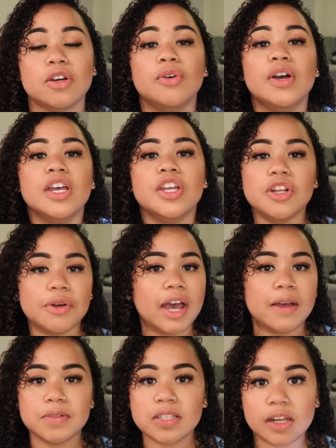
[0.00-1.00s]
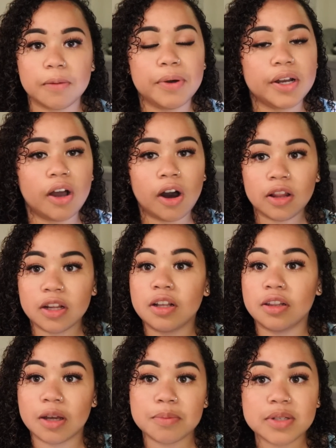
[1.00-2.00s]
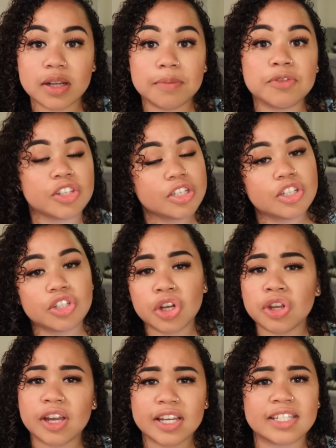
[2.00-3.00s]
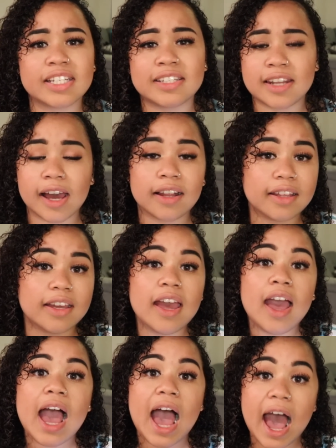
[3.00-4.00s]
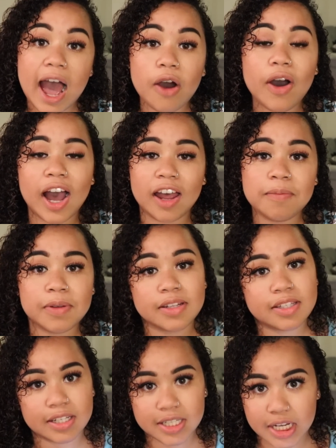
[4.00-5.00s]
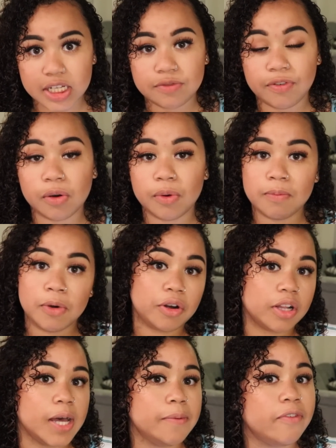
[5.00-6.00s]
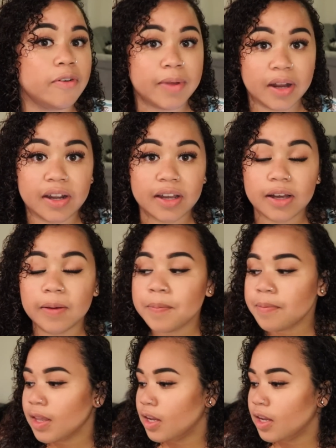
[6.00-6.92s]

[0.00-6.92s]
So you know what, I'm just gonna put it all in a lump sum just to show you guys exactly how I've been successful with Motor Club of America.